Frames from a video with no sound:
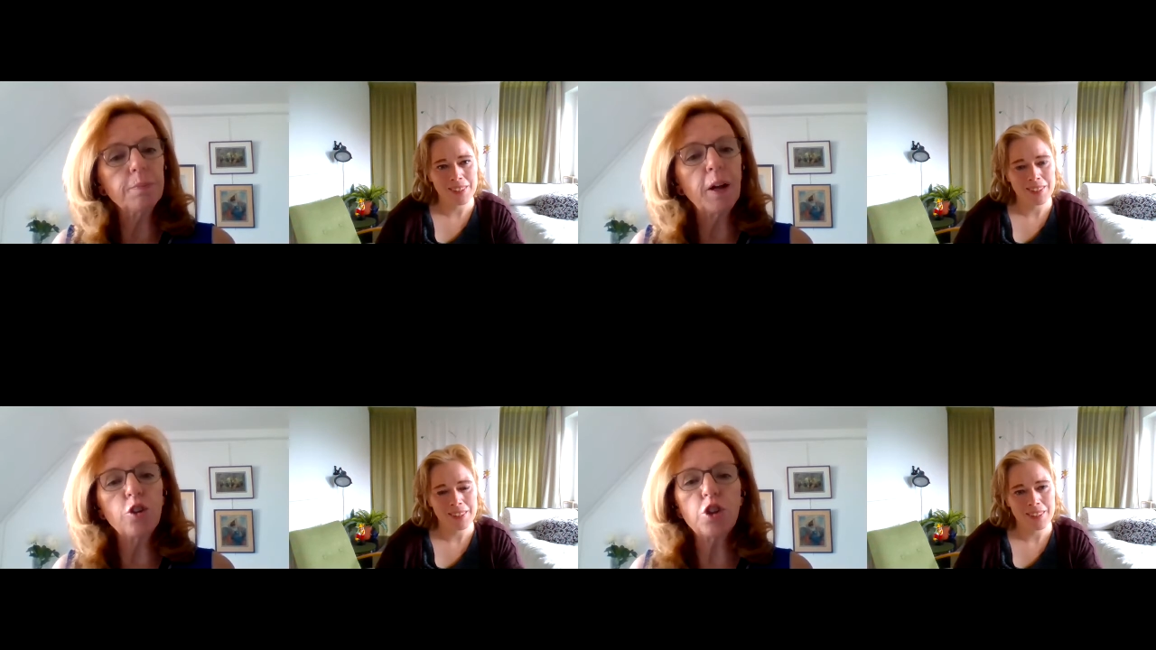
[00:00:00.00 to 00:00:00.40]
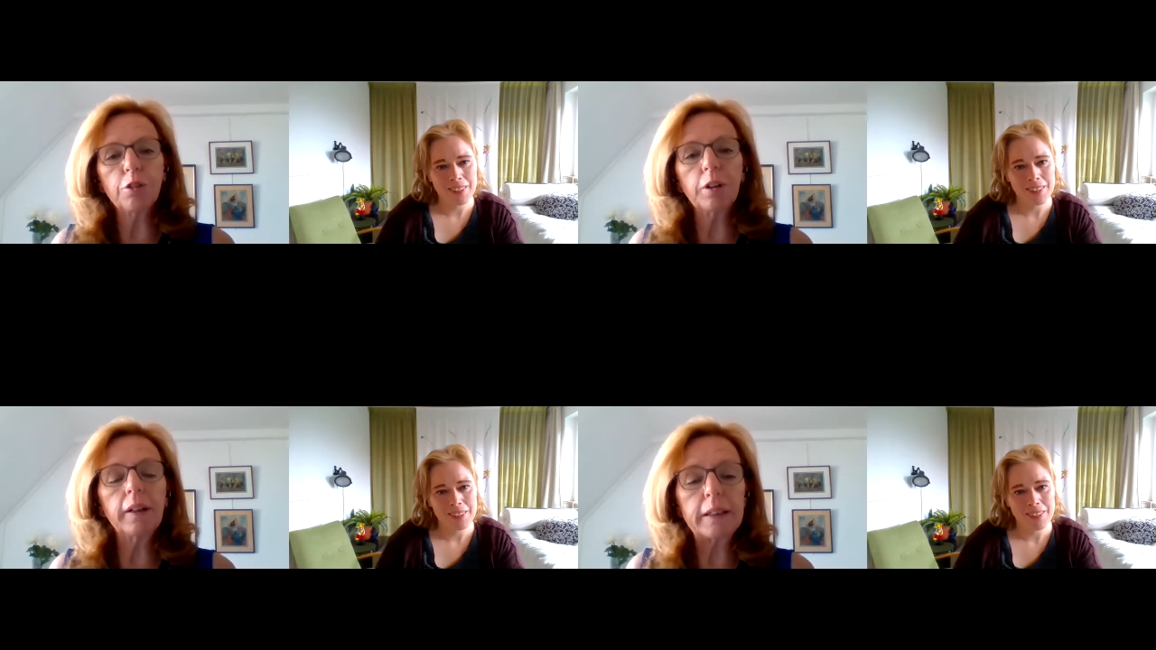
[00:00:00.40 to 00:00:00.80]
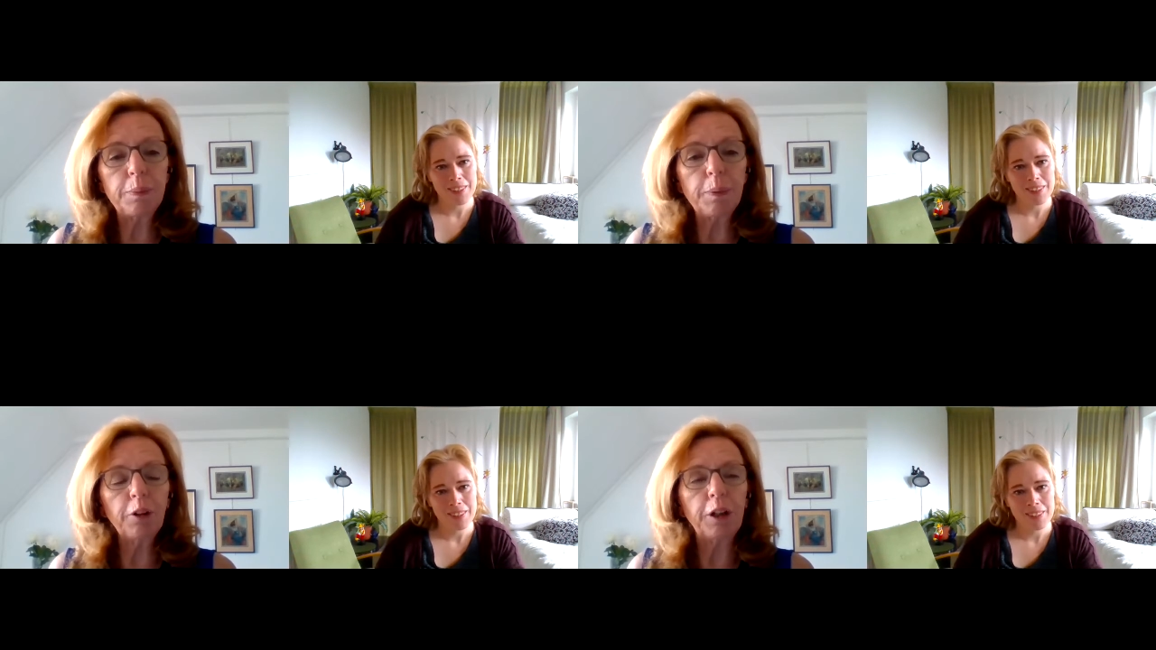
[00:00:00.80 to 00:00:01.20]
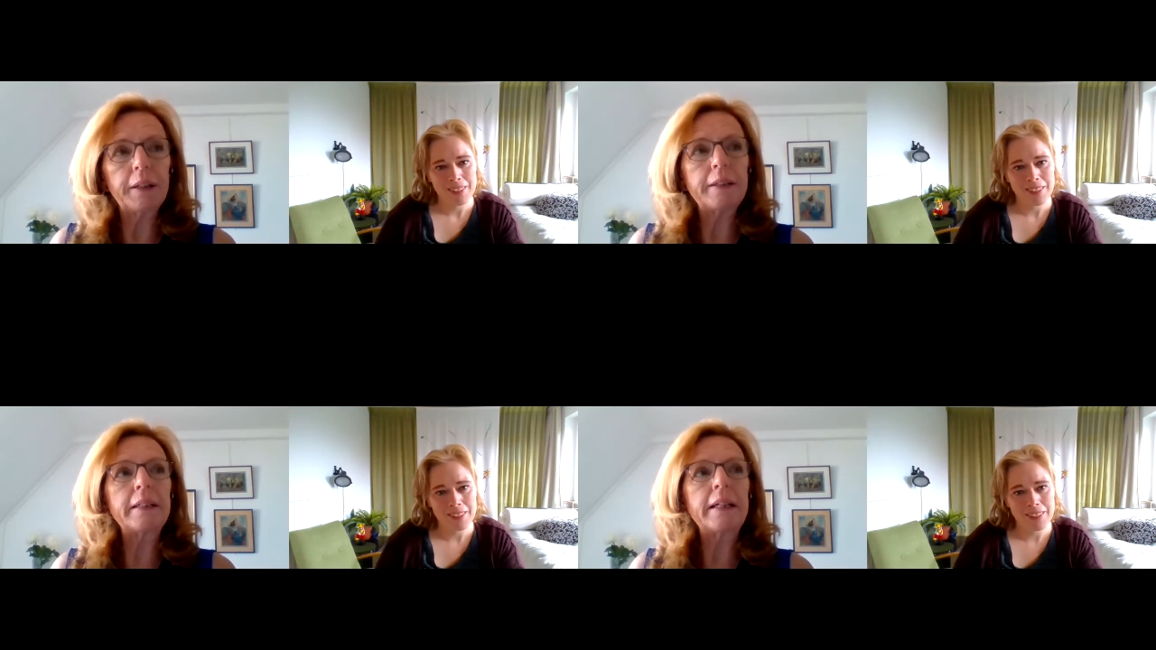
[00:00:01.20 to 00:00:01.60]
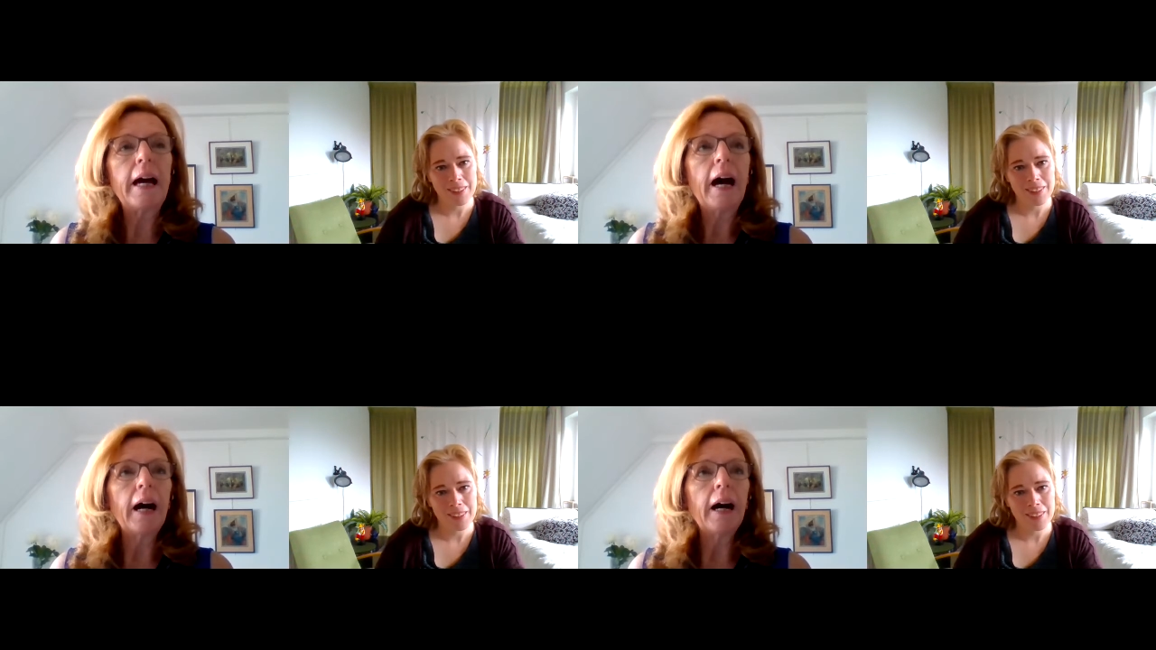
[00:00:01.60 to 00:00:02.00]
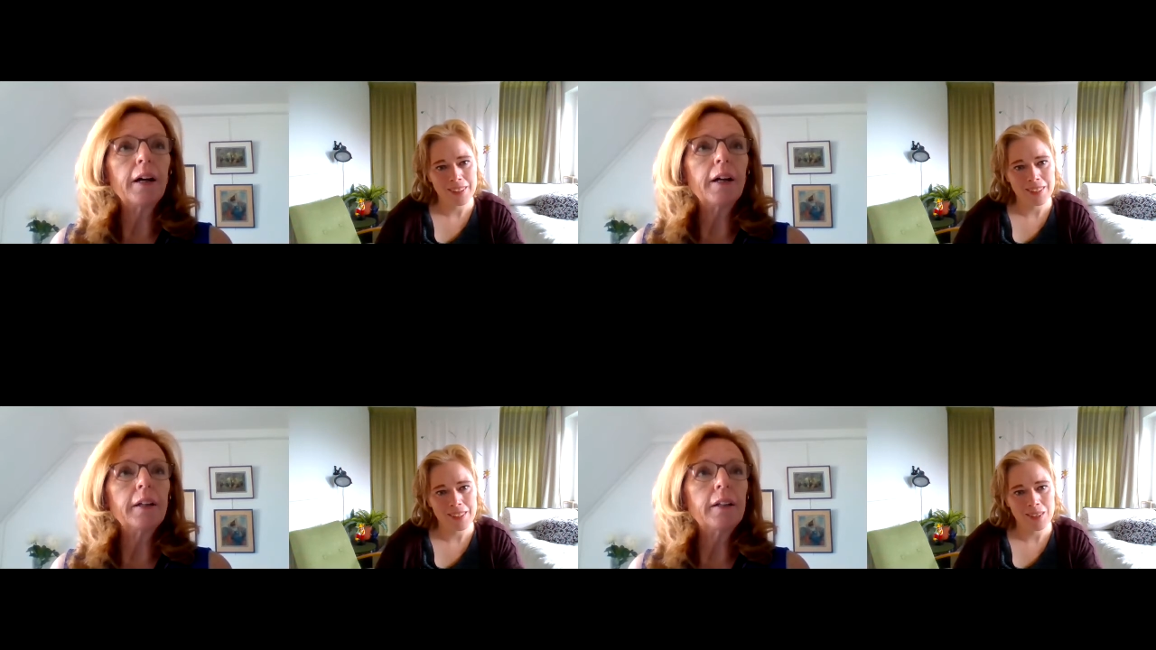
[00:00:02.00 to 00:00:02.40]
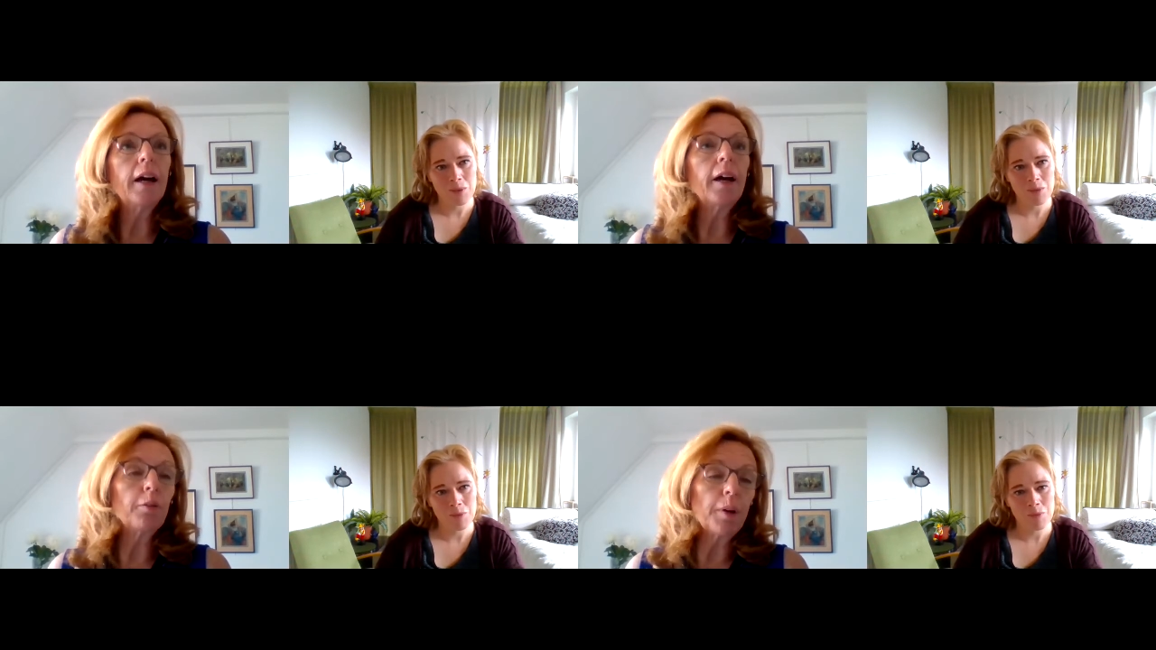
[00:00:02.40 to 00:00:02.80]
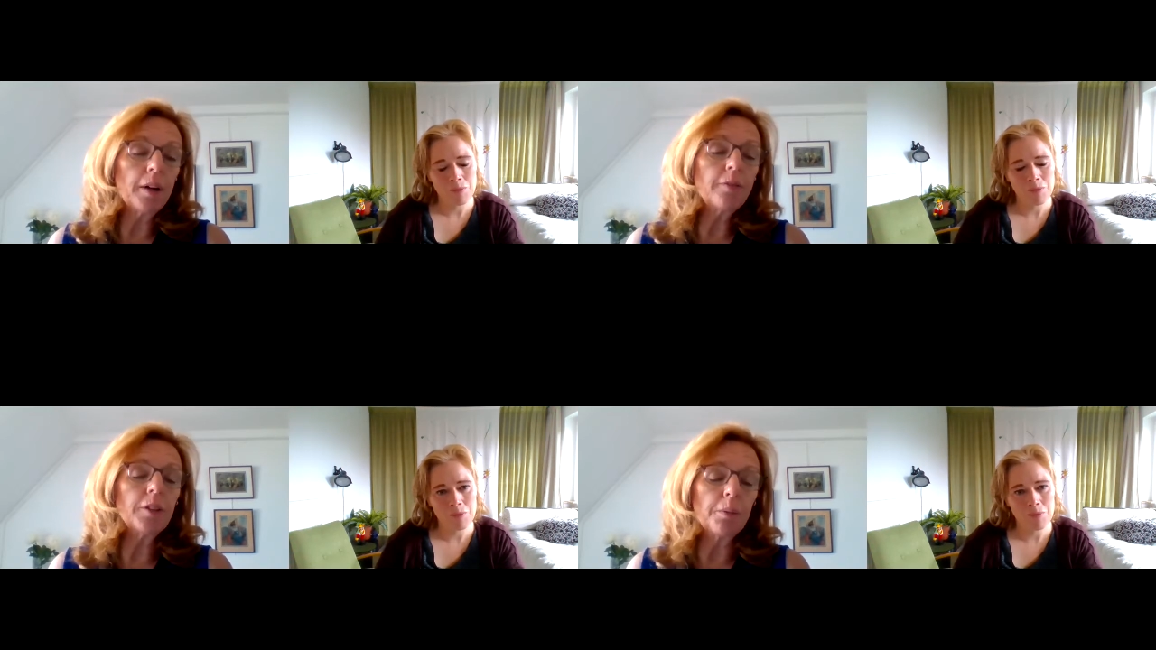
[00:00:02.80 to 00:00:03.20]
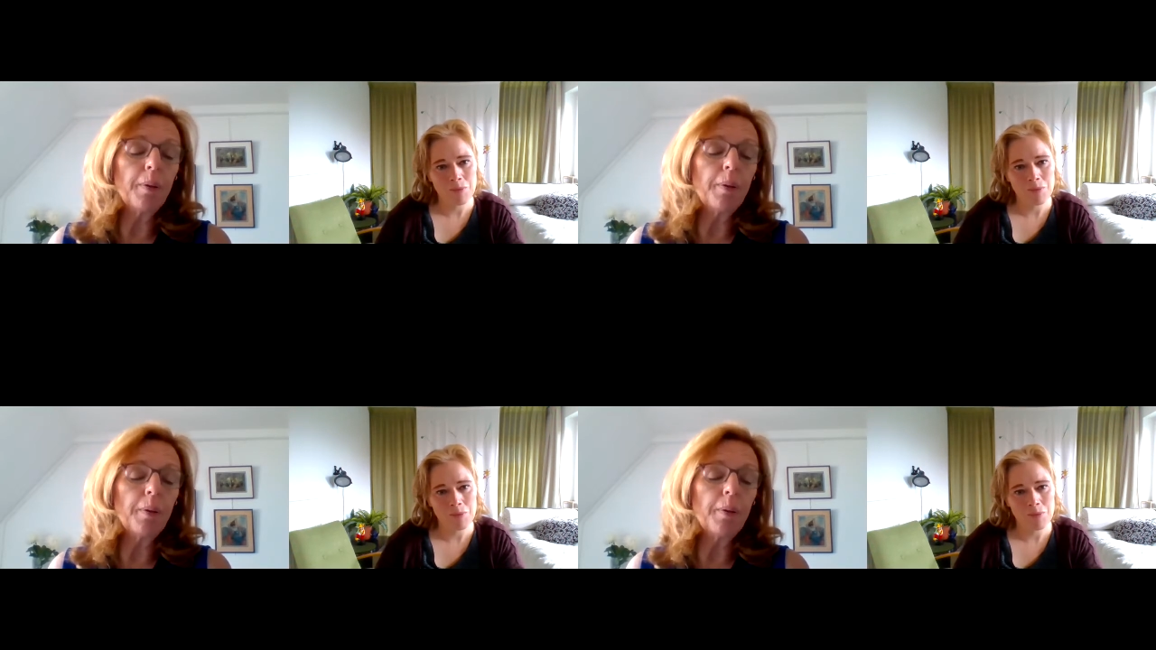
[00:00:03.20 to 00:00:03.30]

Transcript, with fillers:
Speaker 1: managerial experience, I had arrived in